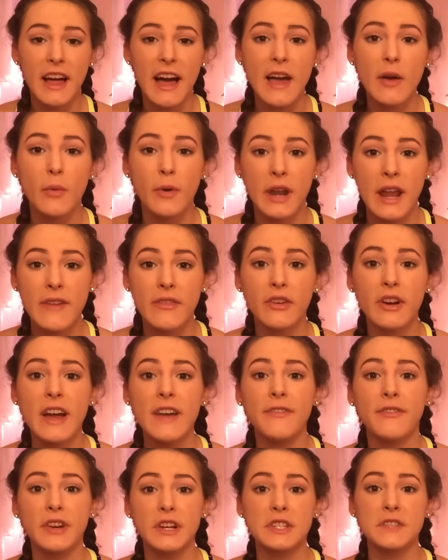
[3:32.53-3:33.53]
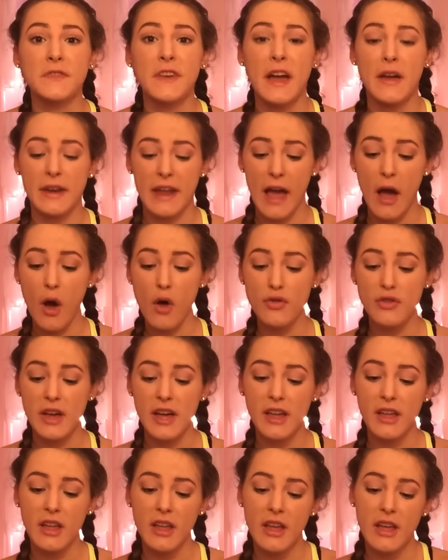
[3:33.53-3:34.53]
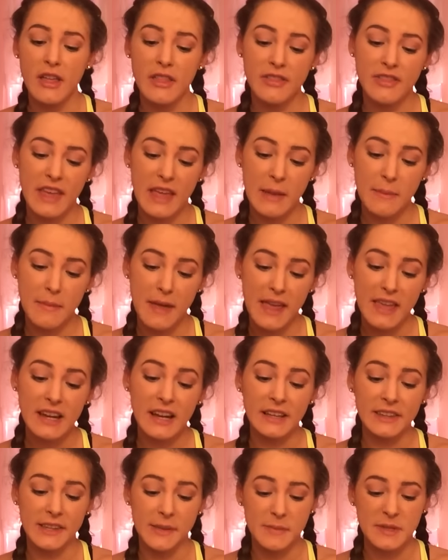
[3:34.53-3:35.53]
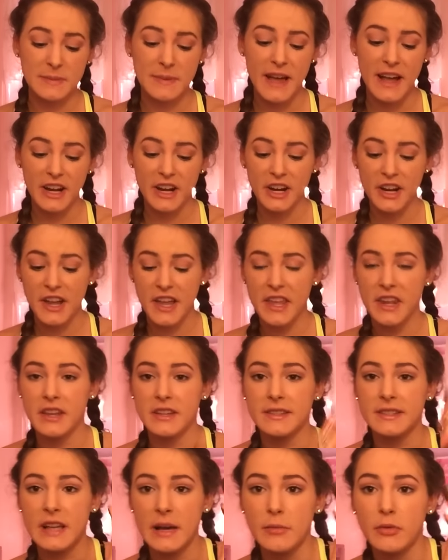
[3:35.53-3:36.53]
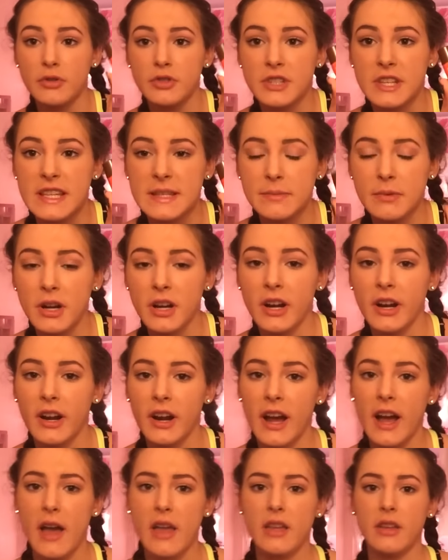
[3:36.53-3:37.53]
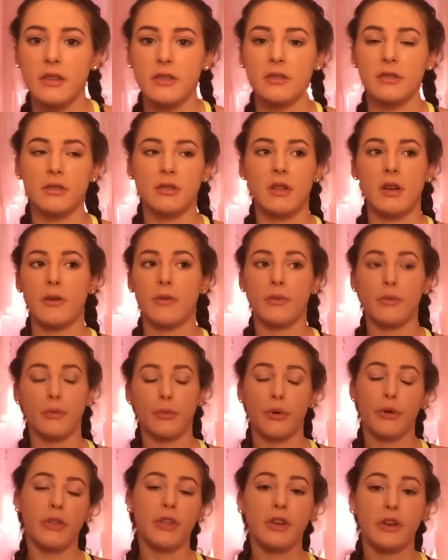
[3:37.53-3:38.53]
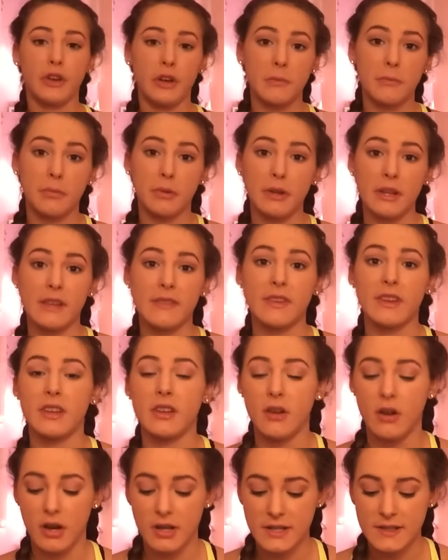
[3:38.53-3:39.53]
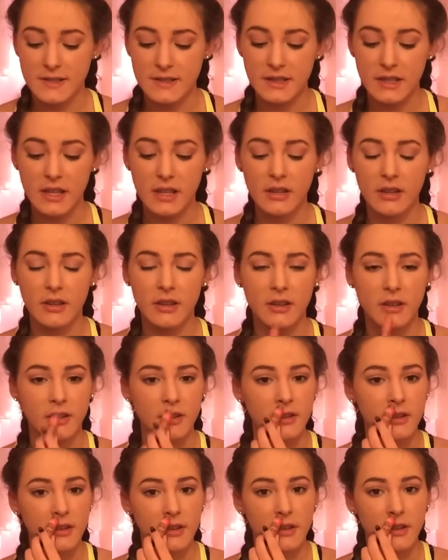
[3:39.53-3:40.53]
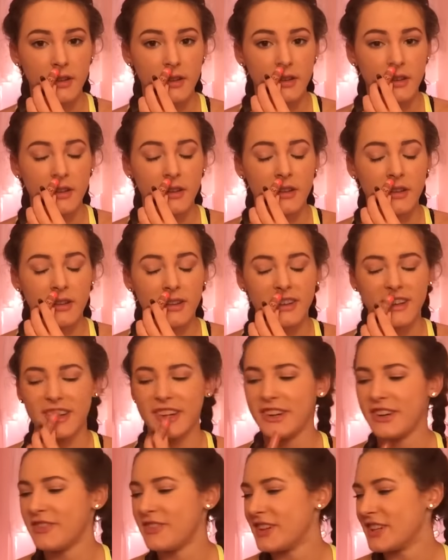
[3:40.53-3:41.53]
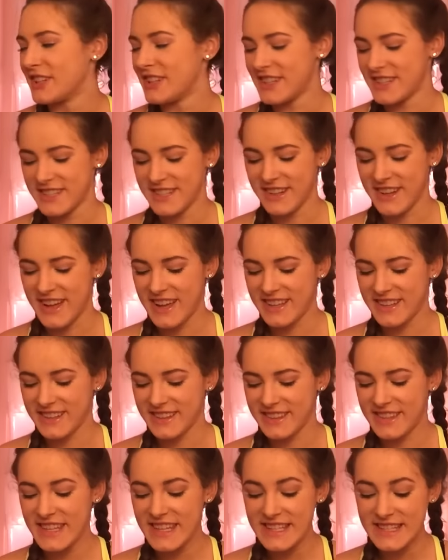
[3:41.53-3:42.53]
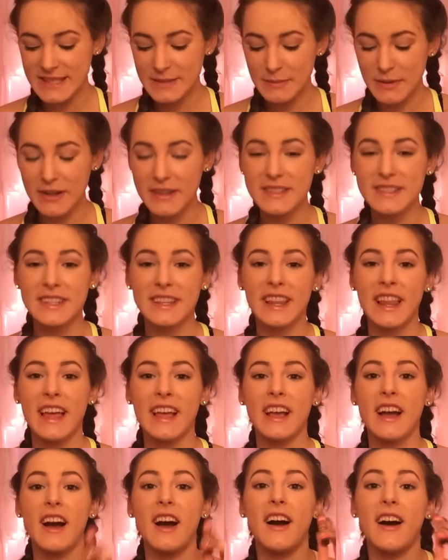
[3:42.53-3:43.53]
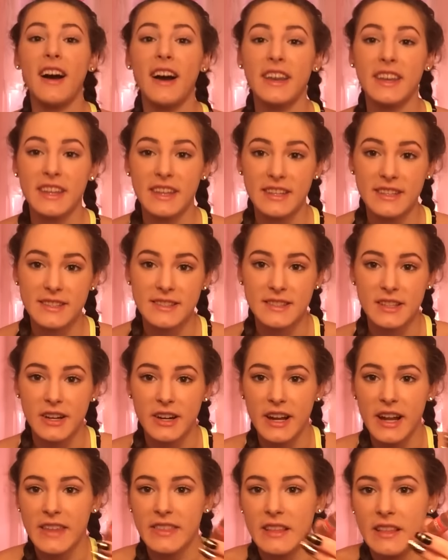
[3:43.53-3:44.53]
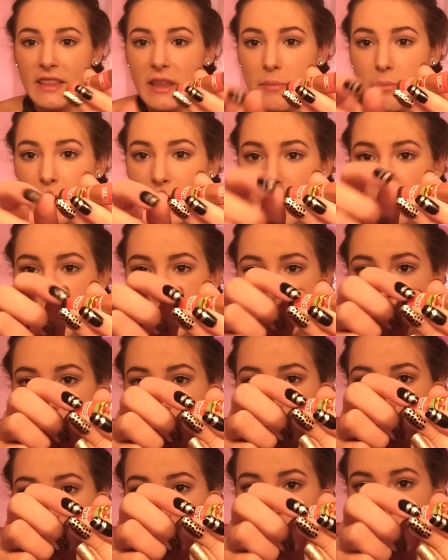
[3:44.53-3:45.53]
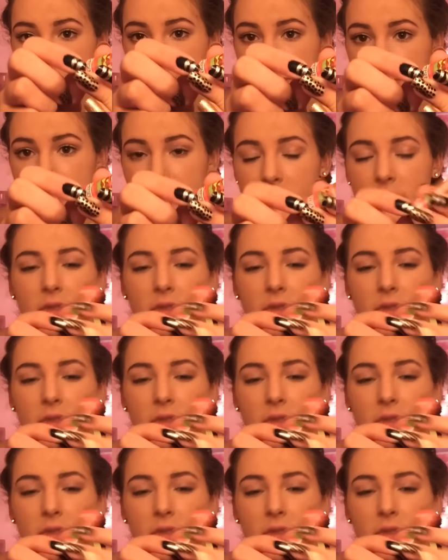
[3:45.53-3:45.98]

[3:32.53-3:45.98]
lie, whenever I first found out that they made a lip smacker in double cheeseburger, I, I really couldn't believe it, honestly. Oh my gosh, okay. This smells like onions, all right? And the lip balm is brown.